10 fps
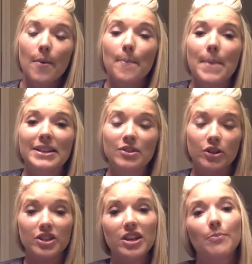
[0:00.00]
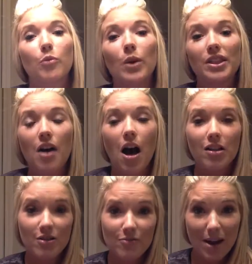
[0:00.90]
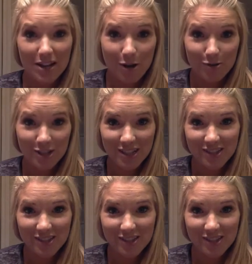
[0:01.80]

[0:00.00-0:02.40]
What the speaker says: mentorship with all of my coaches.